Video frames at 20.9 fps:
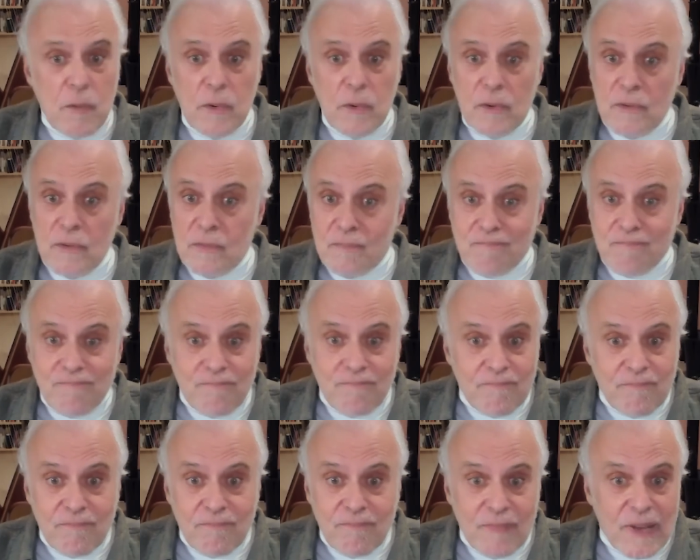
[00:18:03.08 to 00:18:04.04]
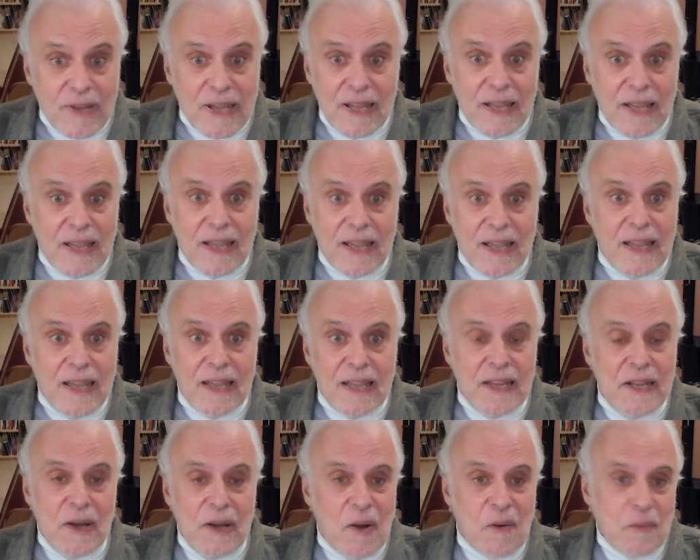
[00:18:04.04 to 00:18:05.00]
was,
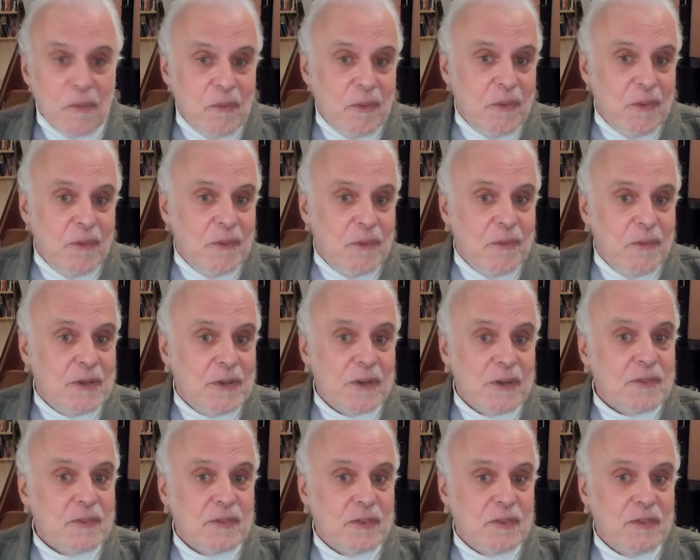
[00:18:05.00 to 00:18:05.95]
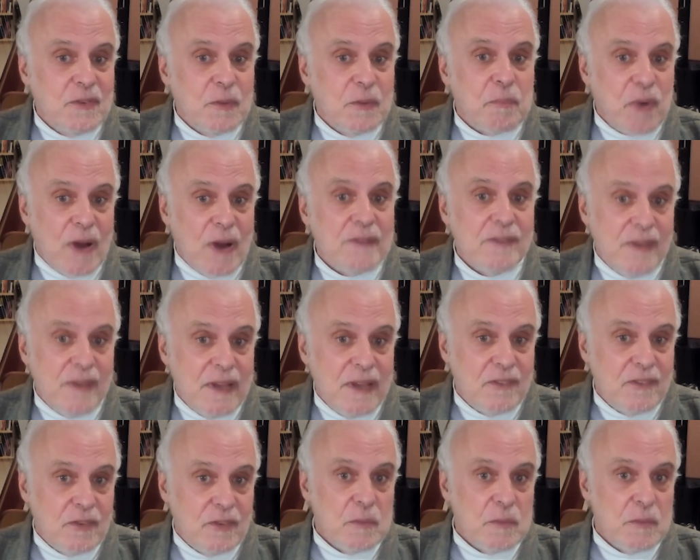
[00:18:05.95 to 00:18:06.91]
you know, just suppressing
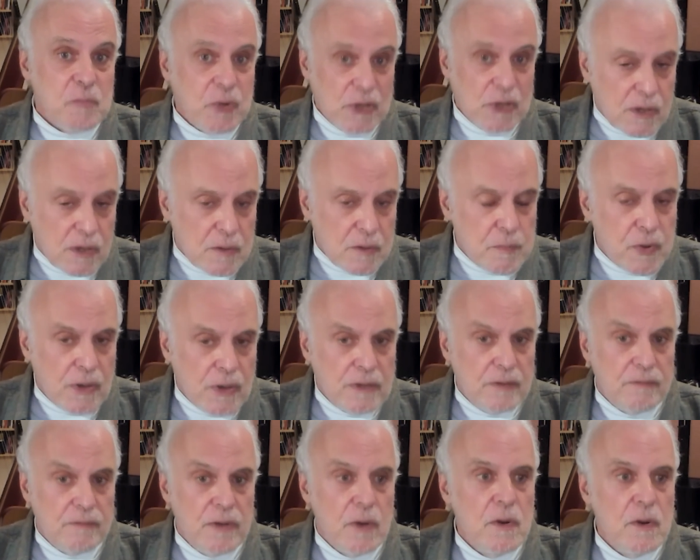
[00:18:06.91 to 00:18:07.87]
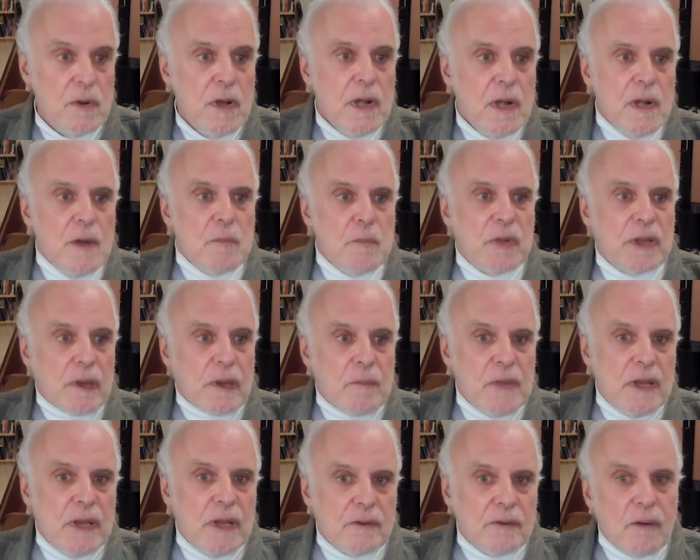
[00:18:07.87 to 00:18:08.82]
certain political points of view, but to
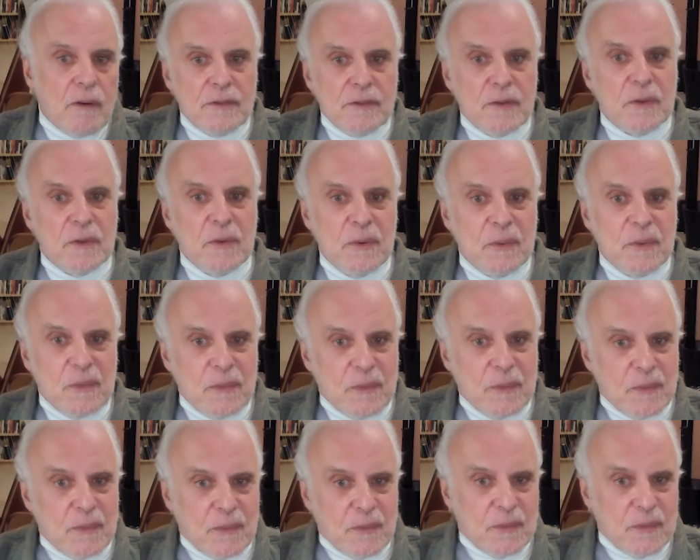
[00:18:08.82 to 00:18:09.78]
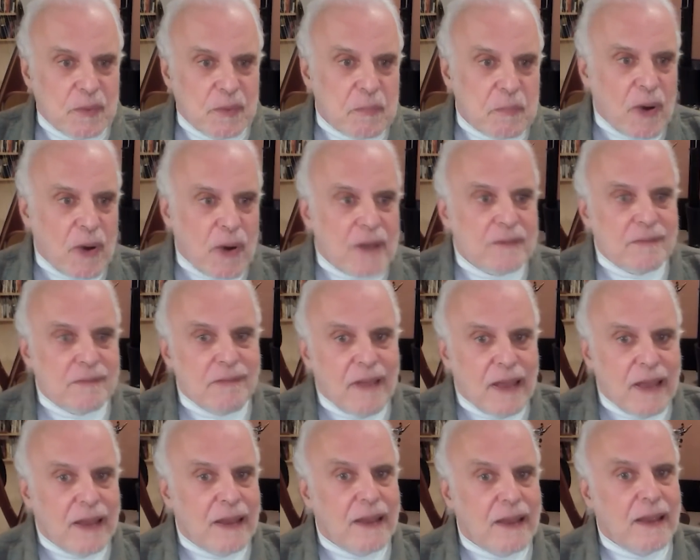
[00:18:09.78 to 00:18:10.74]
me, it's also
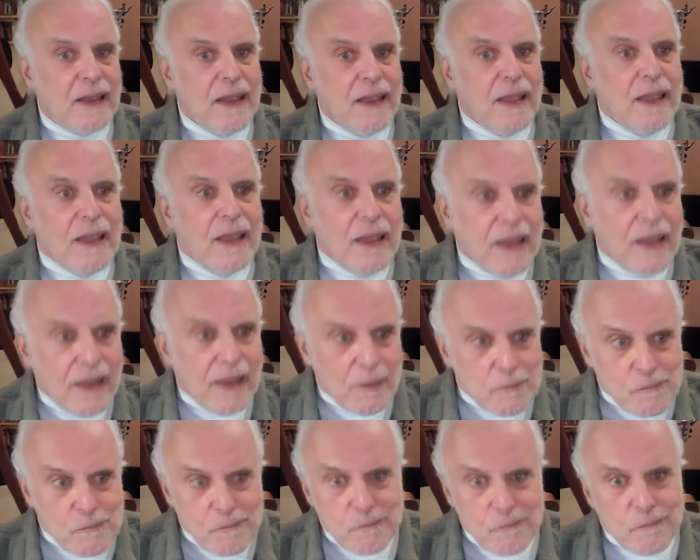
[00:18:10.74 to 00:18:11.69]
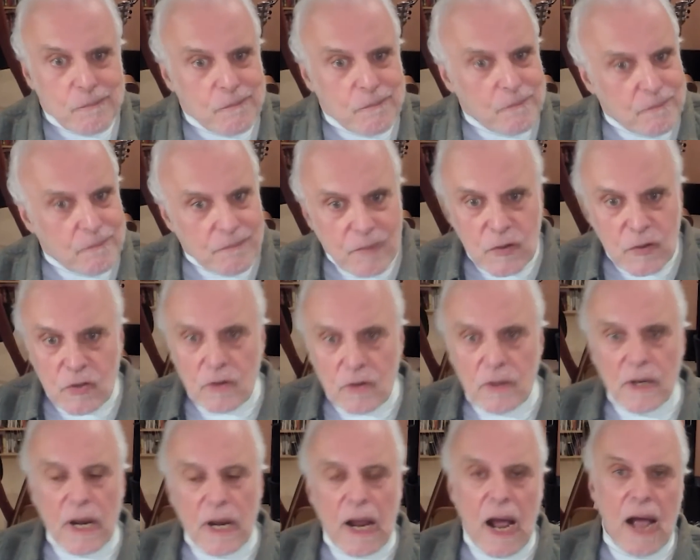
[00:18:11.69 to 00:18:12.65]
suppressing
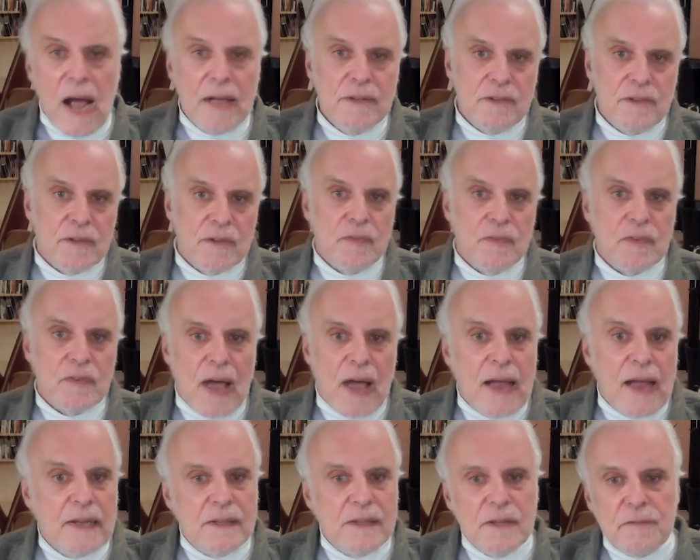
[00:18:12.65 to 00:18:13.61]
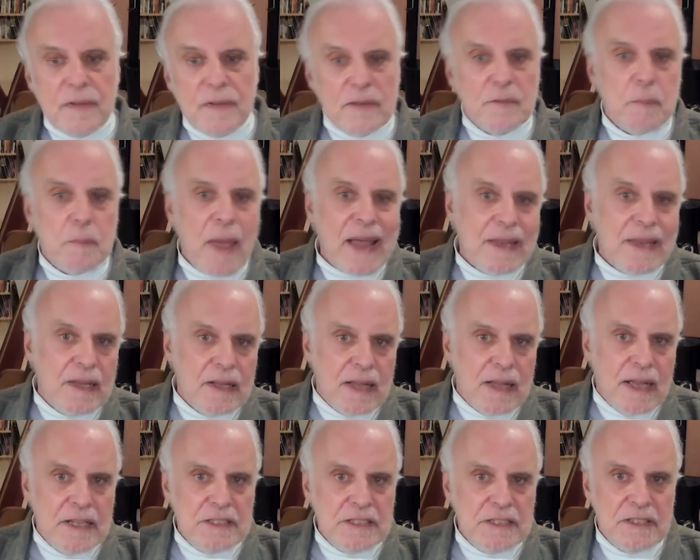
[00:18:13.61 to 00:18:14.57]
certain kinds of scientific
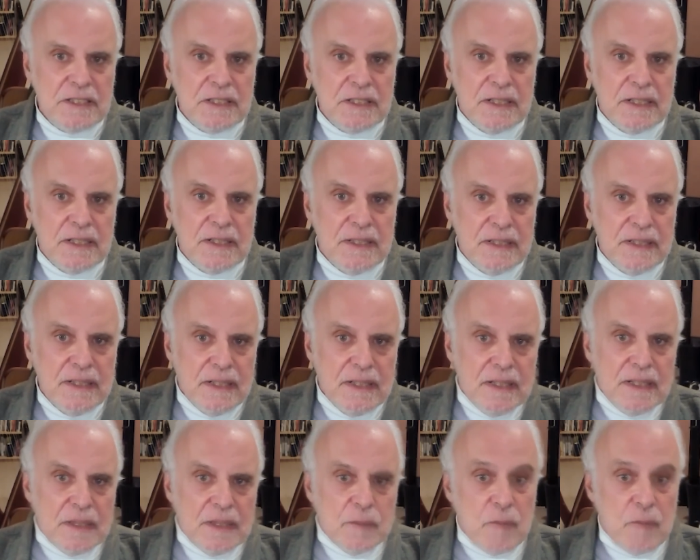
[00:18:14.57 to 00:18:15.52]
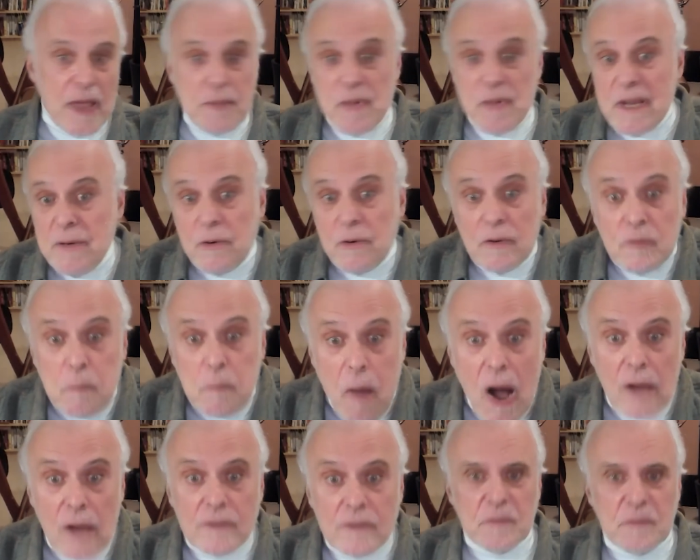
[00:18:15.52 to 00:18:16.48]
speculation, maybe
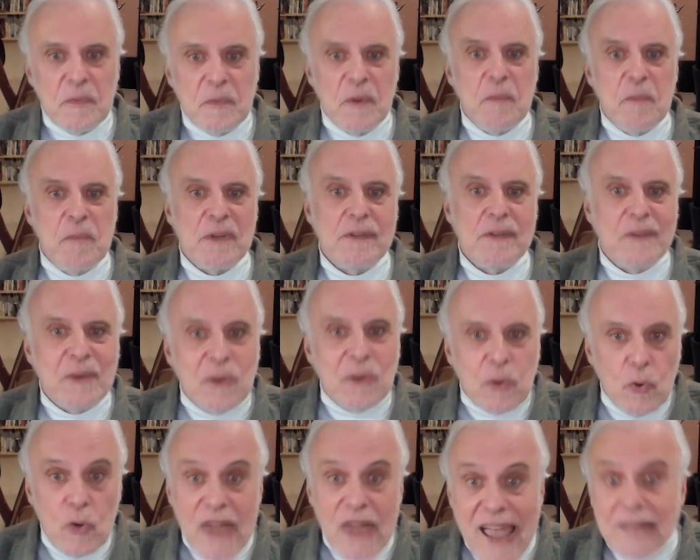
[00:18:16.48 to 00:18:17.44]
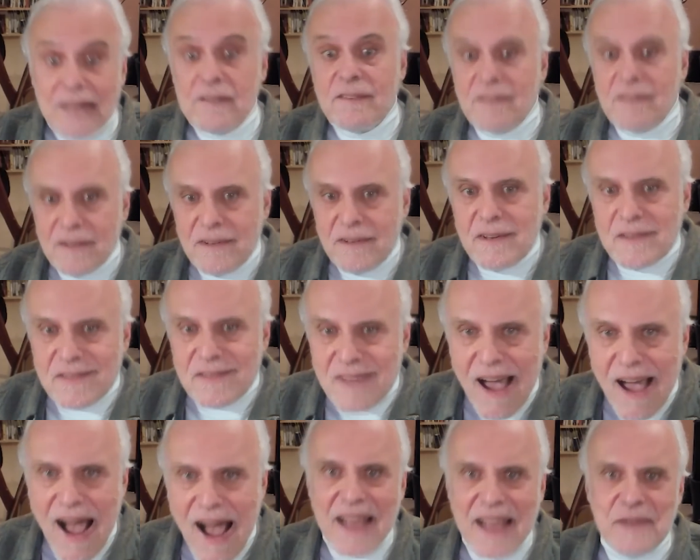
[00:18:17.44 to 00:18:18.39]
irresponsible, but still who gets to
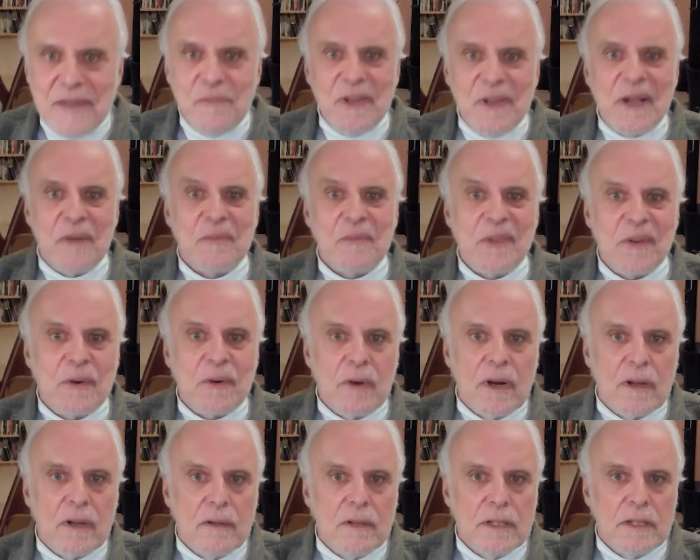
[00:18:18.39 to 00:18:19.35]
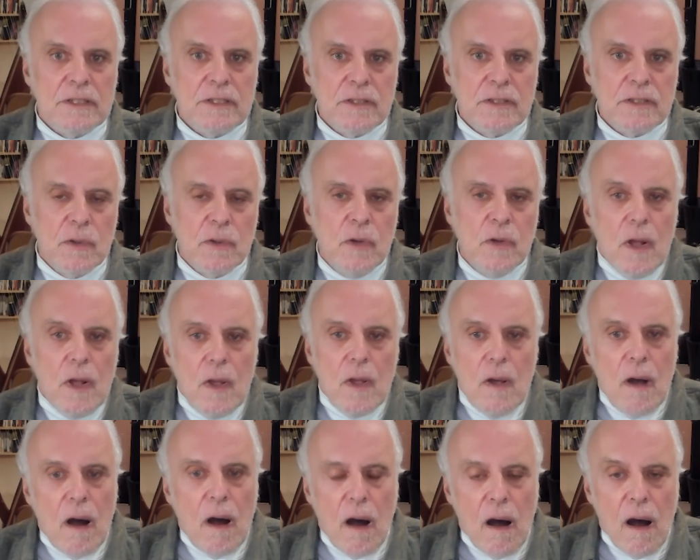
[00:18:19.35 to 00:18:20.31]
decide becomes the critical issue,
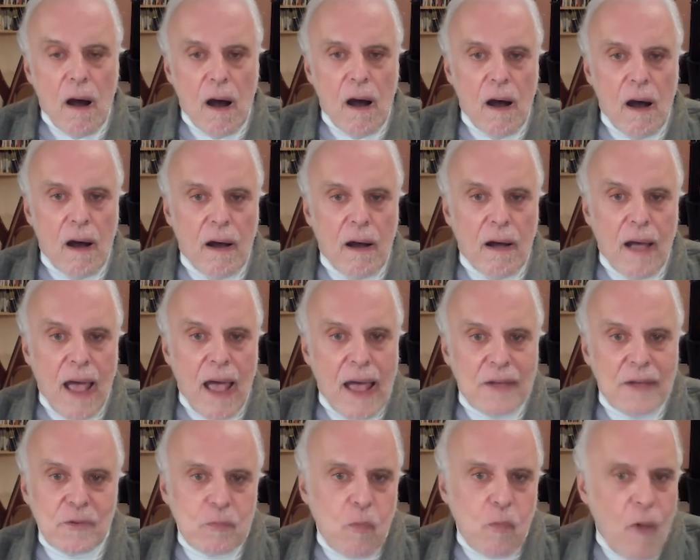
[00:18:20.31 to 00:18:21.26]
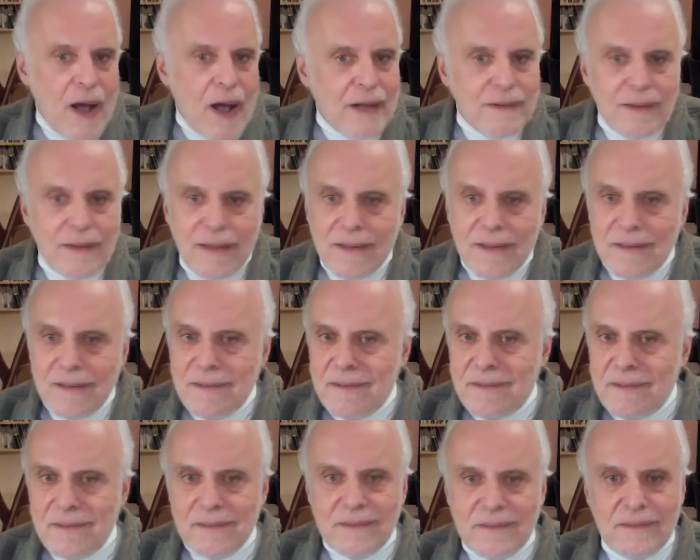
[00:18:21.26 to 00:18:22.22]
as well
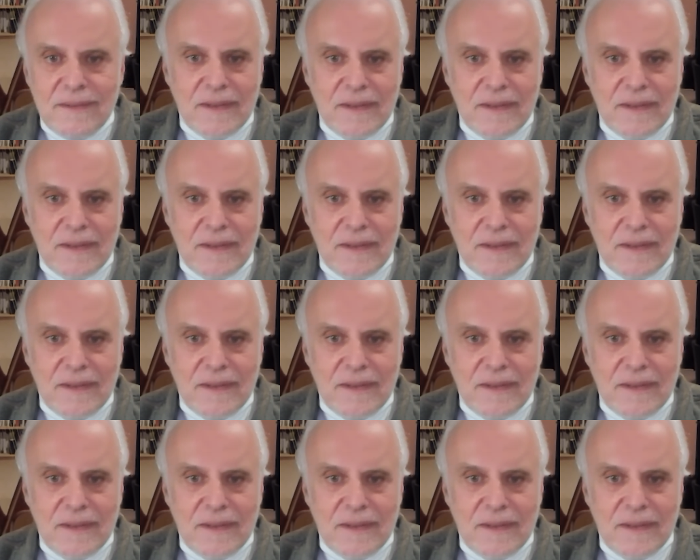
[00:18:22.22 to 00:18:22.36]
as,